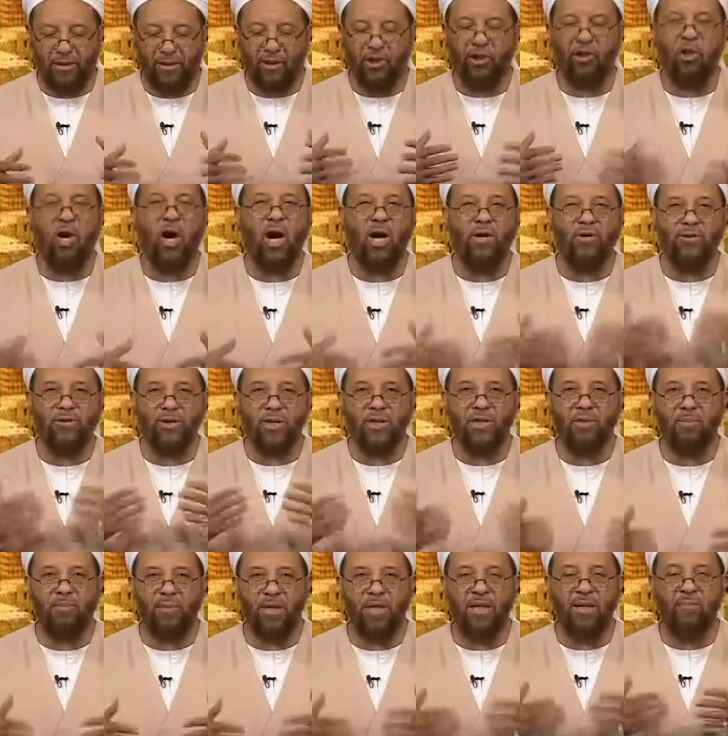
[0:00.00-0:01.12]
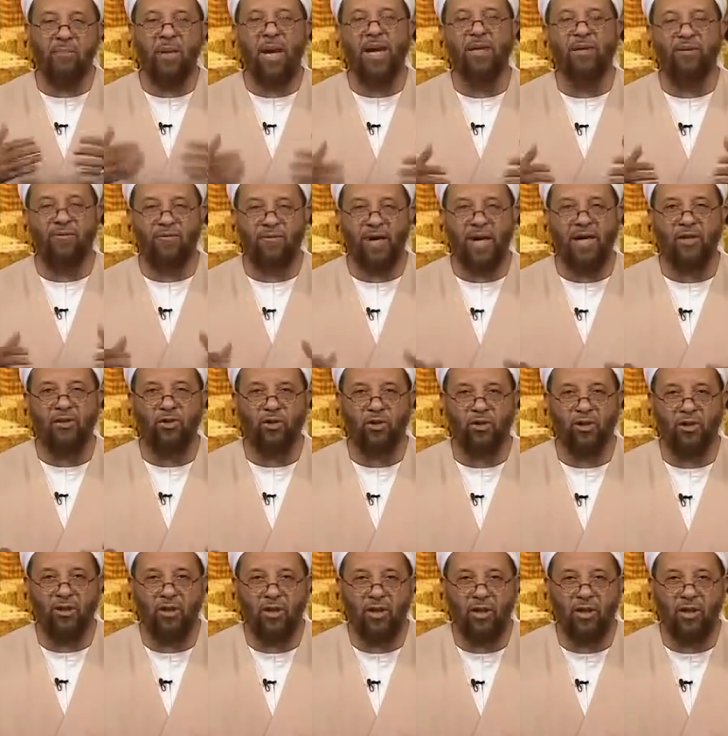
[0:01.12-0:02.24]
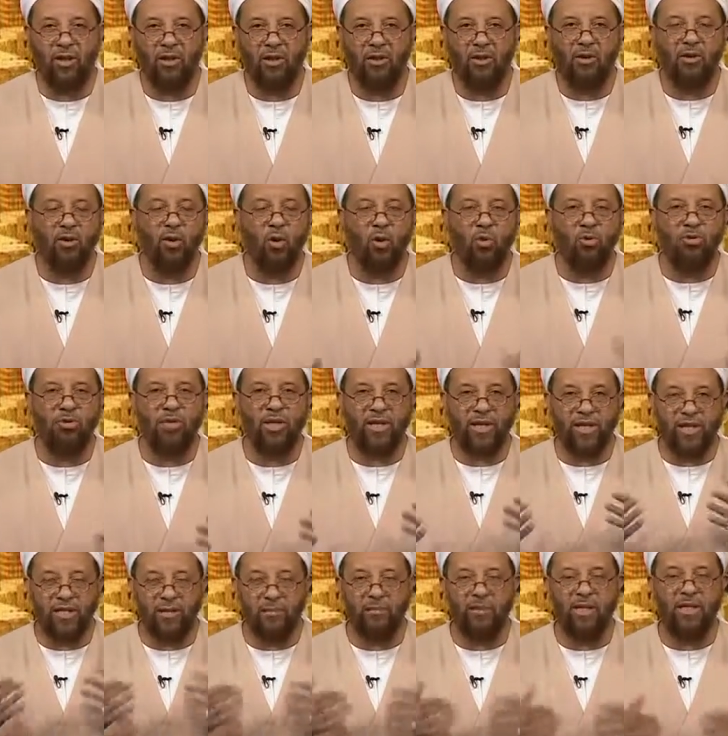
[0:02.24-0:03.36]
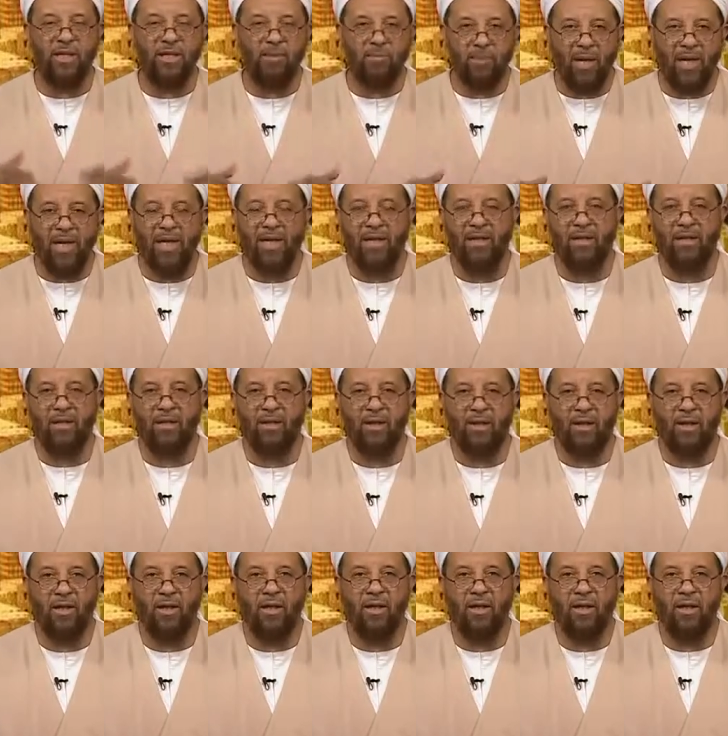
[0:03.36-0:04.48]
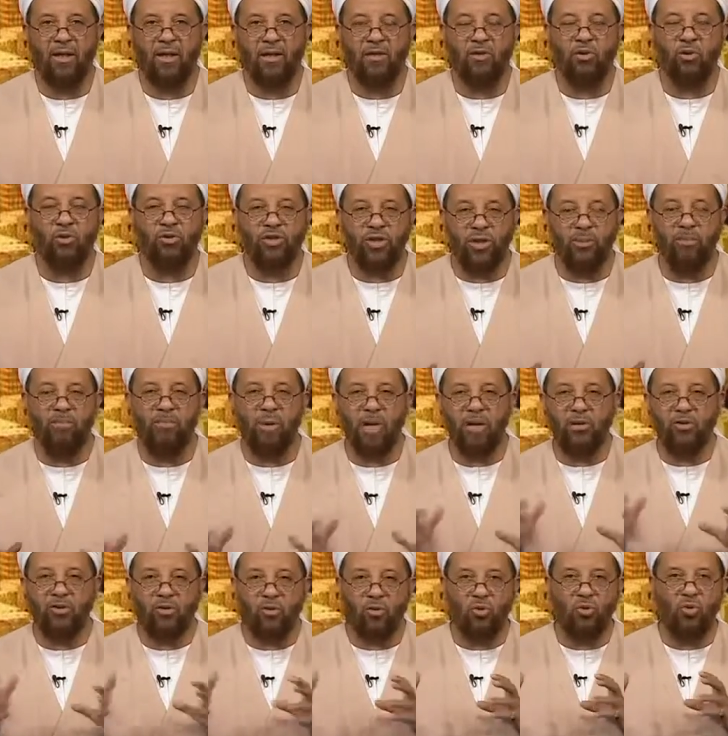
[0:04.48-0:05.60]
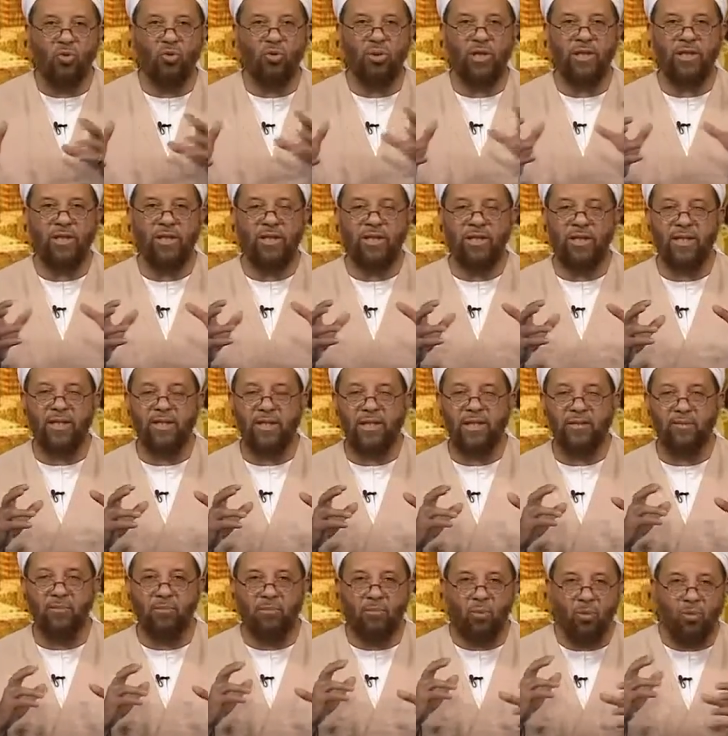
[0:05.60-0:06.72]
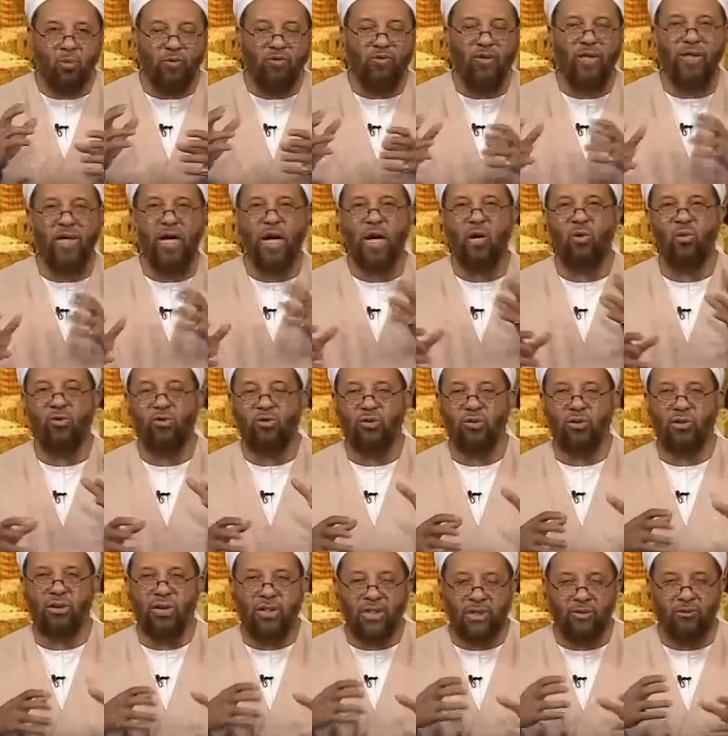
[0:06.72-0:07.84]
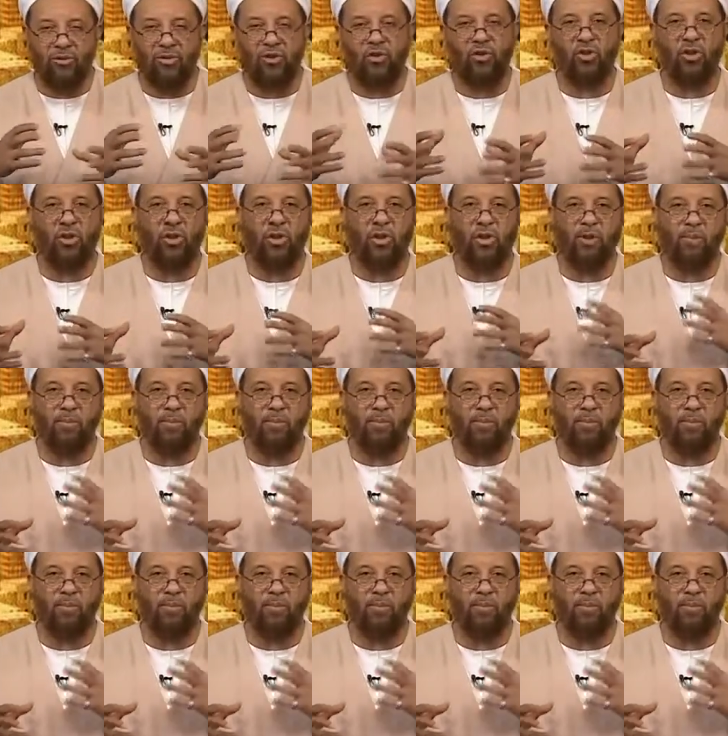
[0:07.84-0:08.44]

Cloth is being manufactured, clothing is being made, so Timbuktu is, is, is moving out literature,